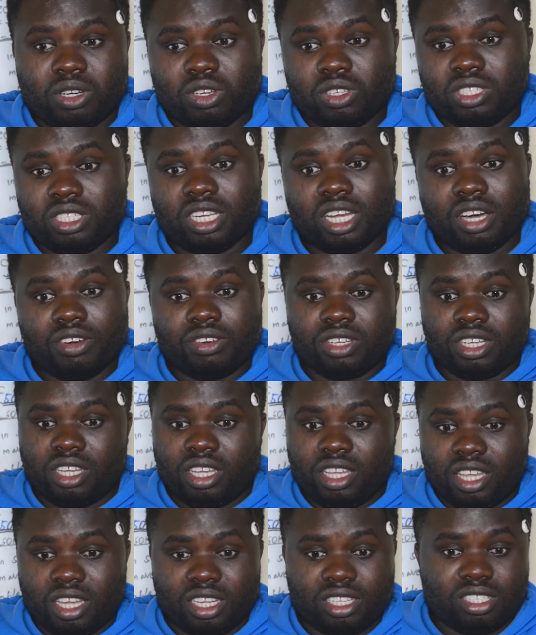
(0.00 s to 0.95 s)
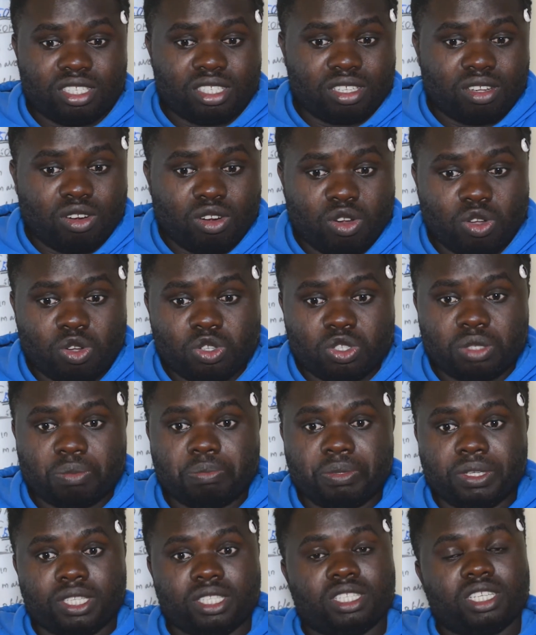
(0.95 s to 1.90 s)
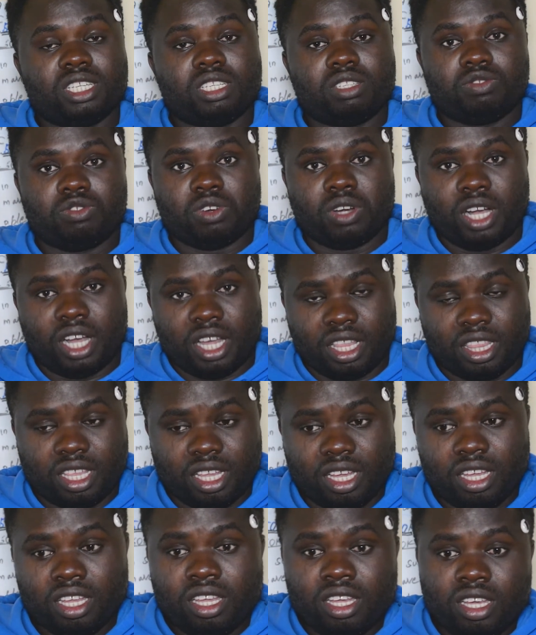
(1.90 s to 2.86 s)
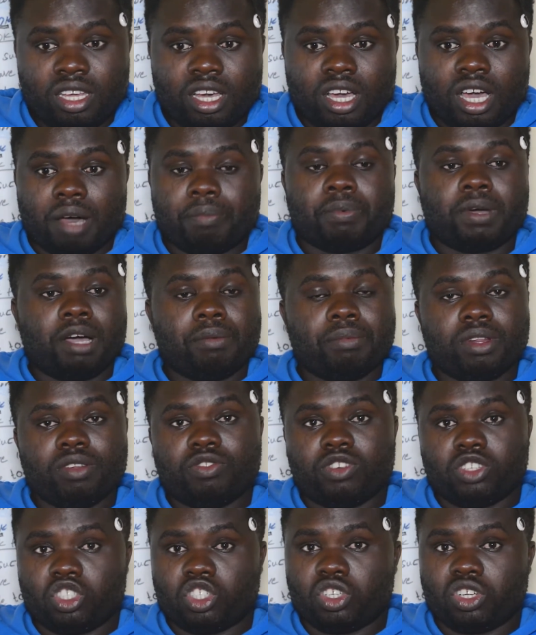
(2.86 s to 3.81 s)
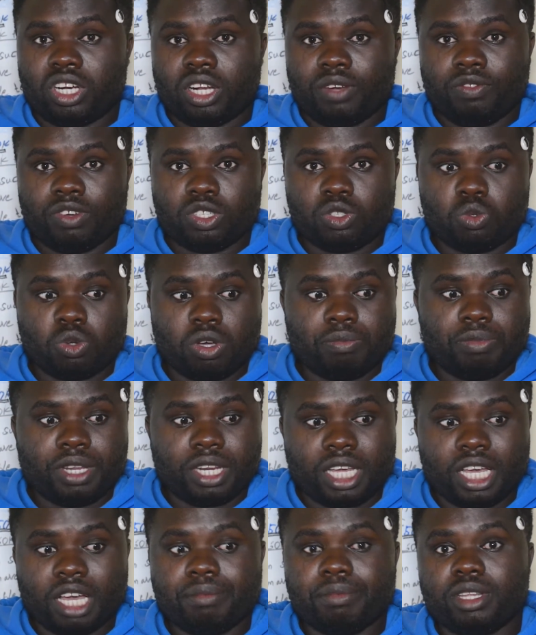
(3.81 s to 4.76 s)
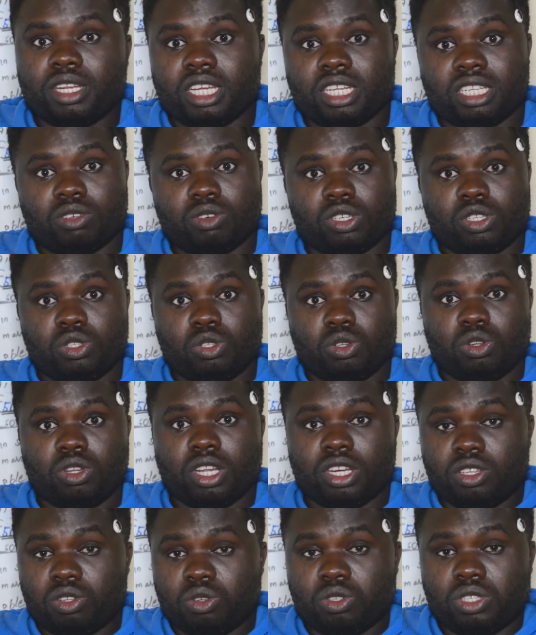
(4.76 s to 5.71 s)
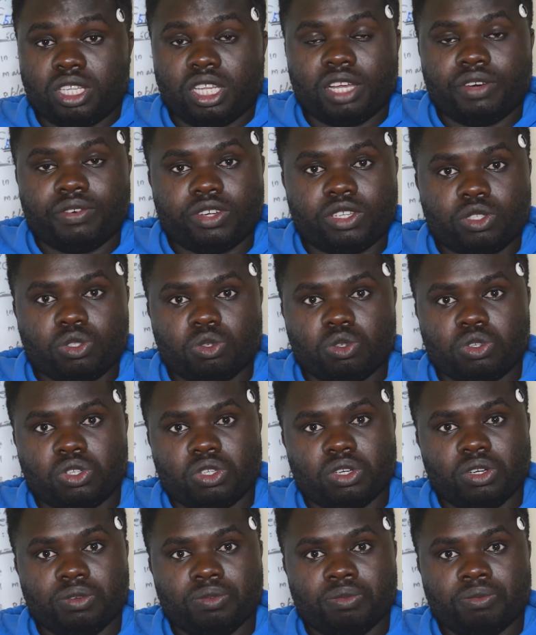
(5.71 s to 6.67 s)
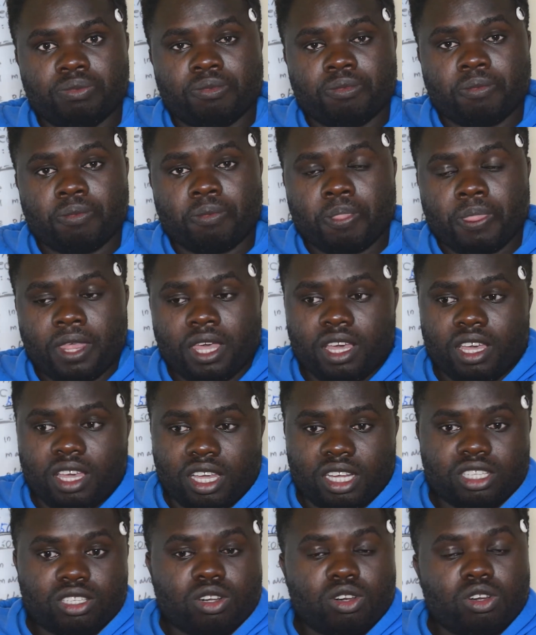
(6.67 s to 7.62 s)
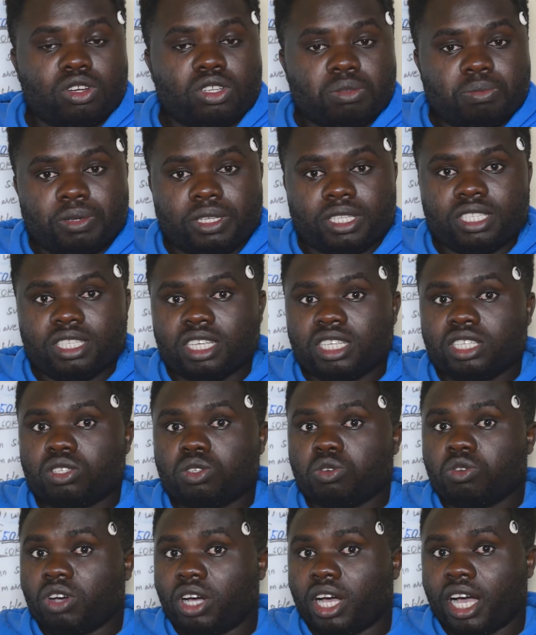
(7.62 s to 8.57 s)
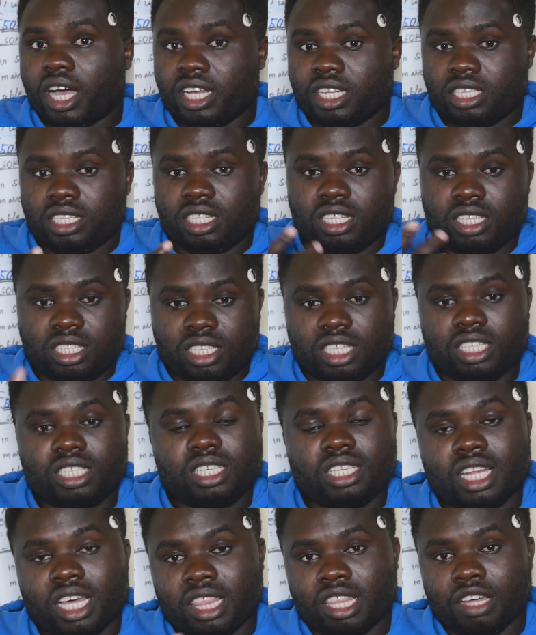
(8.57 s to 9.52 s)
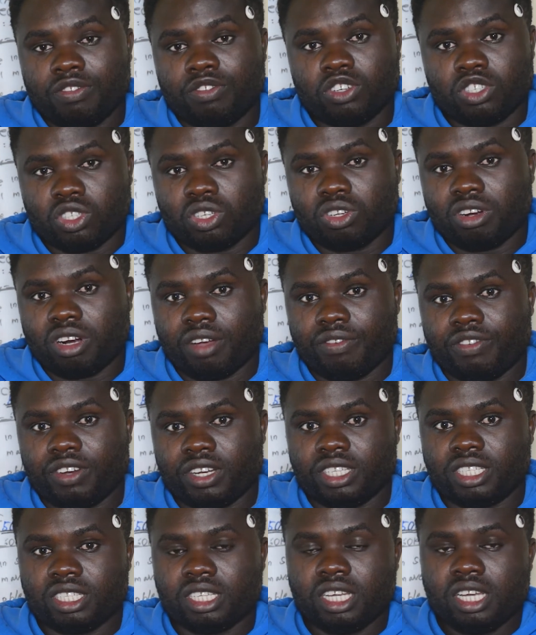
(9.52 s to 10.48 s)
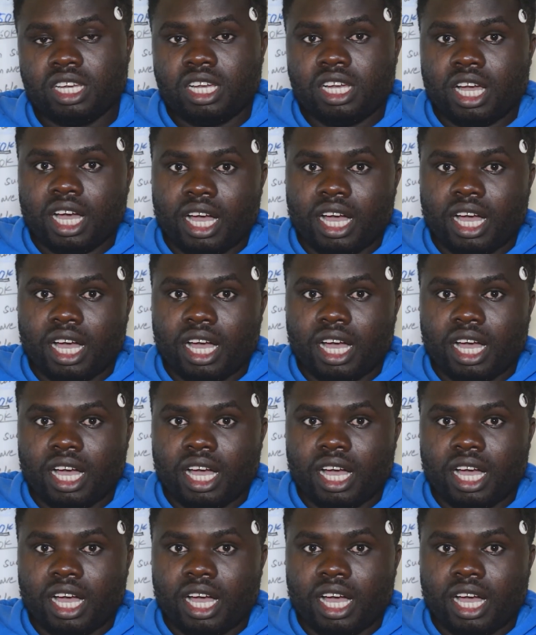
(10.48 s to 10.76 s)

Because now he has closed business for other upcoming photographers who have been coming at our studio and using our studio. He has closed business to us teaching other photographers